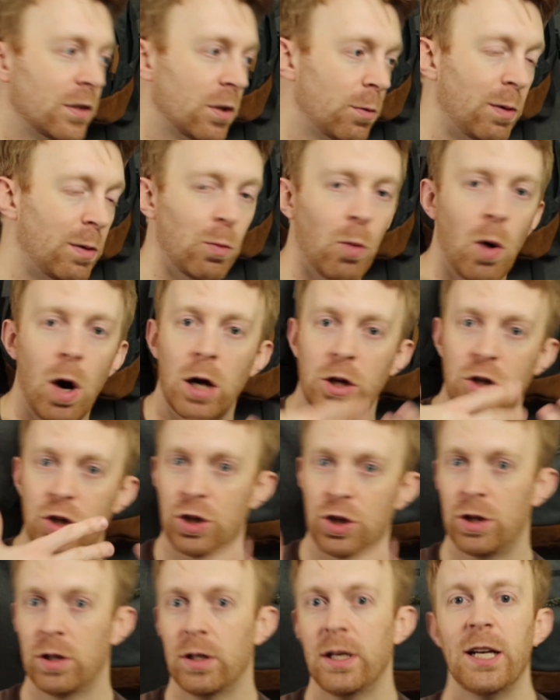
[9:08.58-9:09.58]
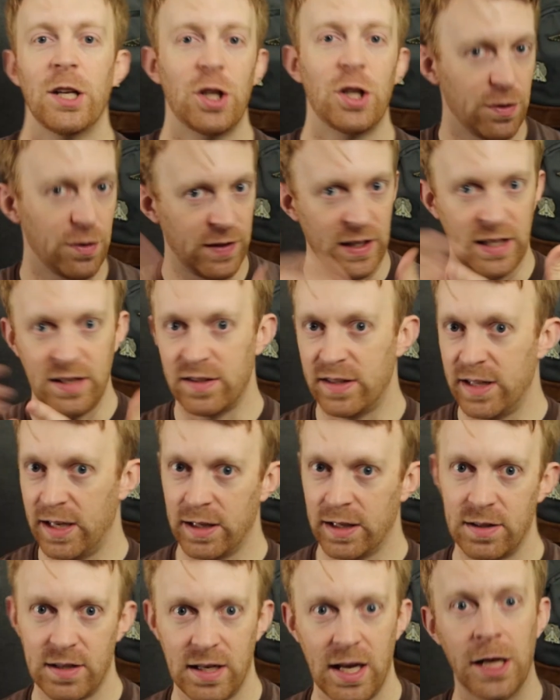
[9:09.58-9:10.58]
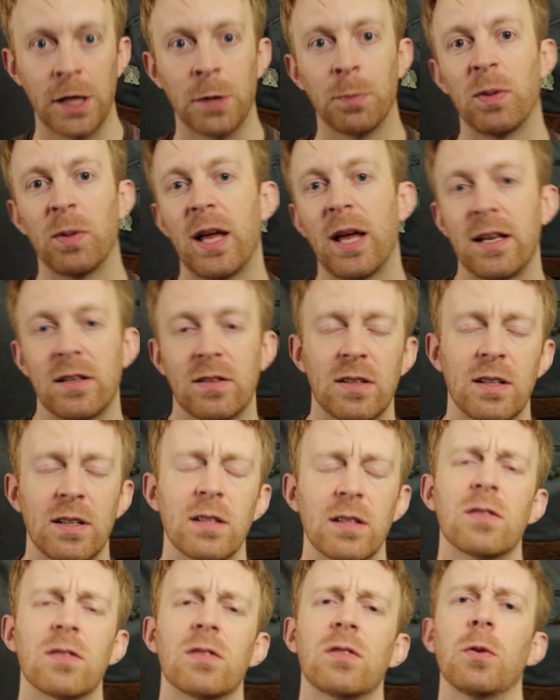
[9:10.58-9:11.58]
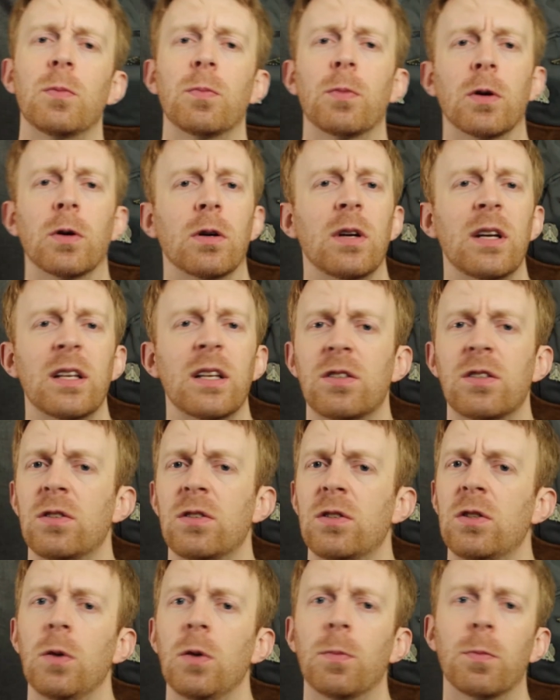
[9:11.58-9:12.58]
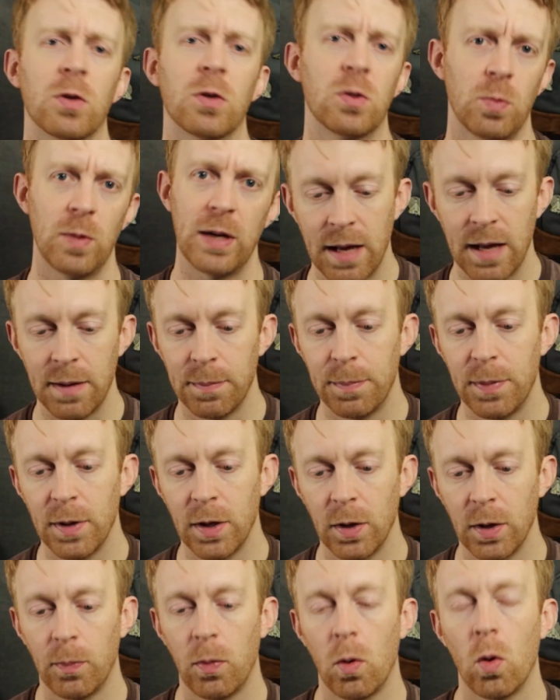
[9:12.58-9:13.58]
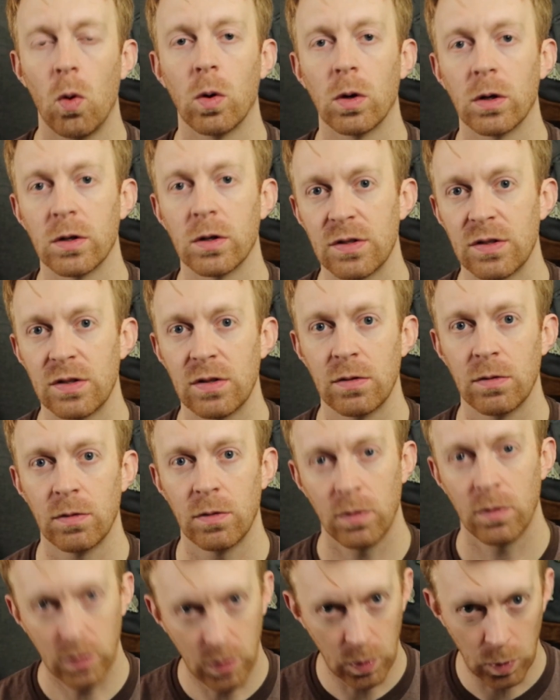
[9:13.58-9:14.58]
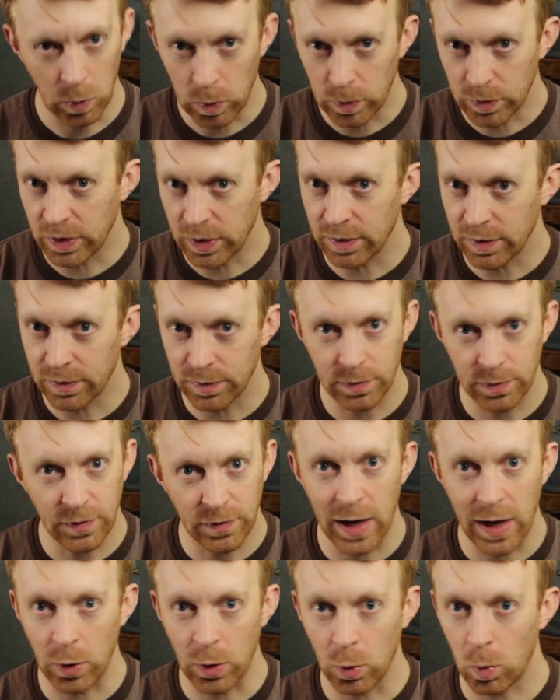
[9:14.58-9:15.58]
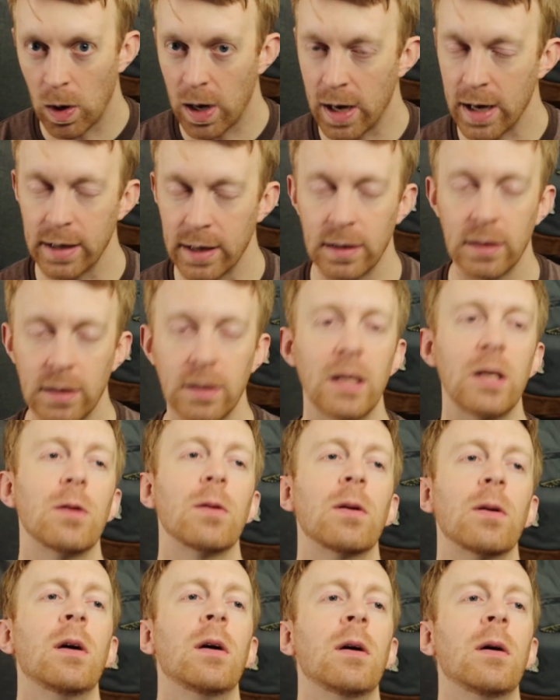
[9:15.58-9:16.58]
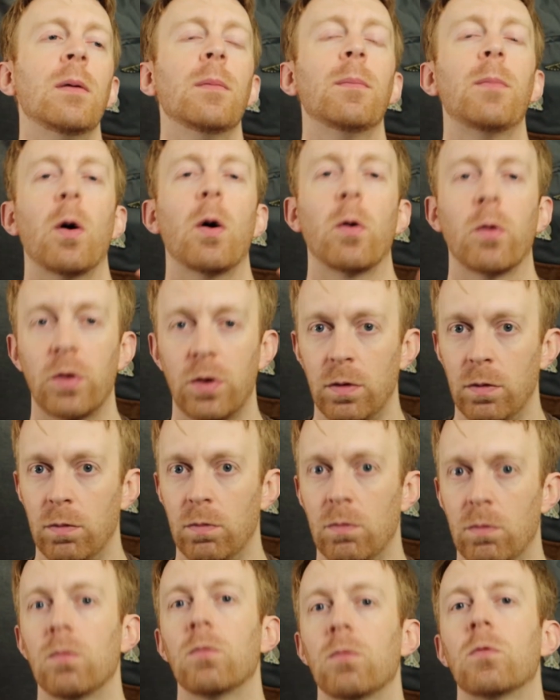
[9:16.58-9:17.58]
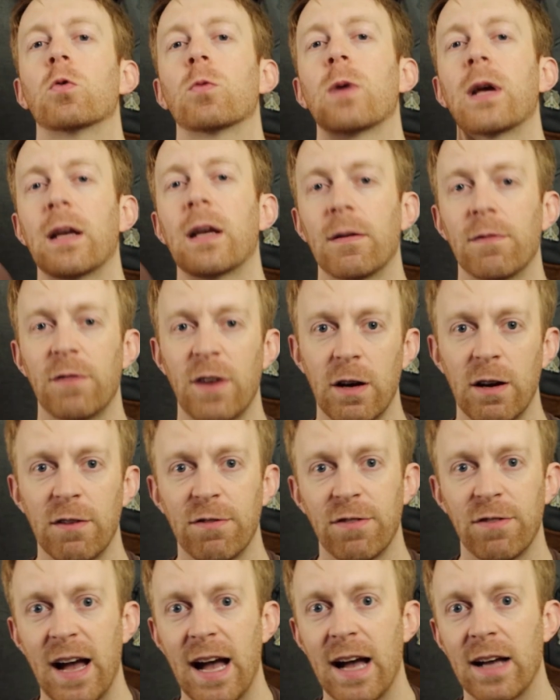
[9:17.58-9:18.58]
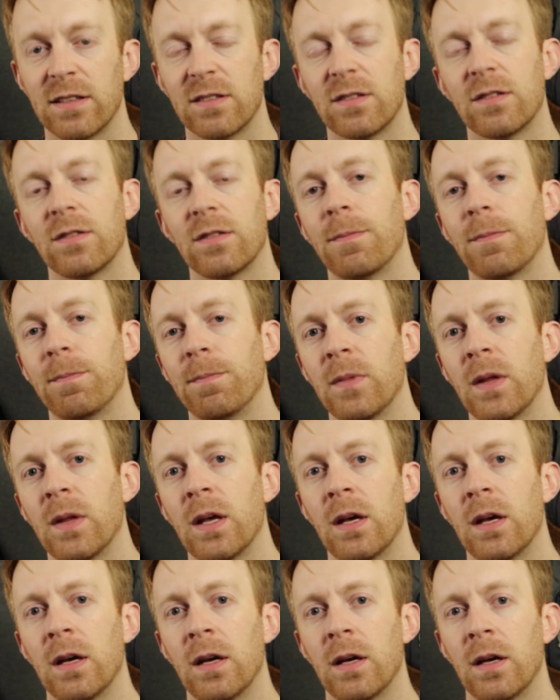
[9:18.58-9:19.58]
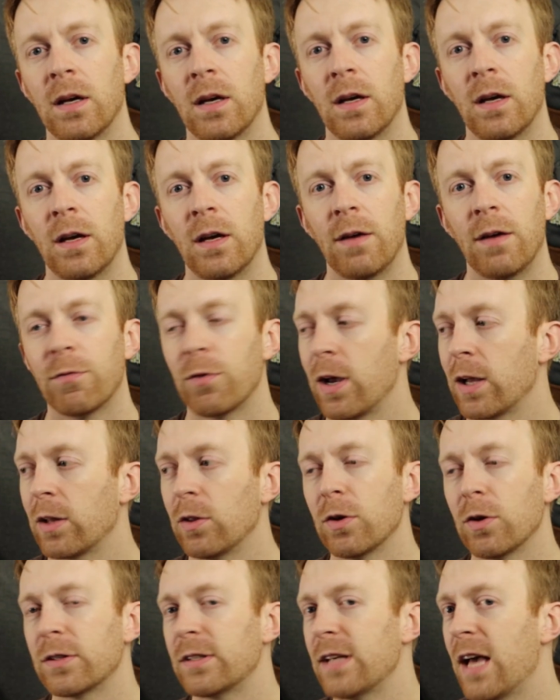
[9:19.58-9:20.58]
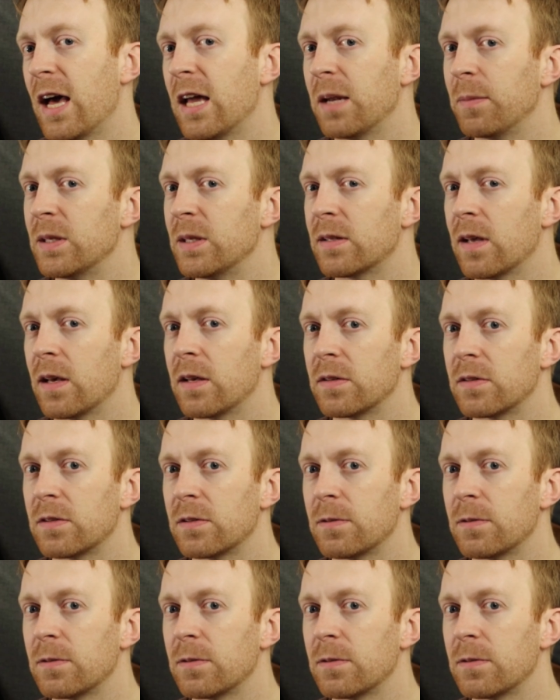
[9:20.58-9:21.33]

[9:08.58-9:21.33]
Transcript: watch each of these things take place, and it's super sweet. Bill pours the final wine, and they both drink it very fast. And Frank looks at him. He says,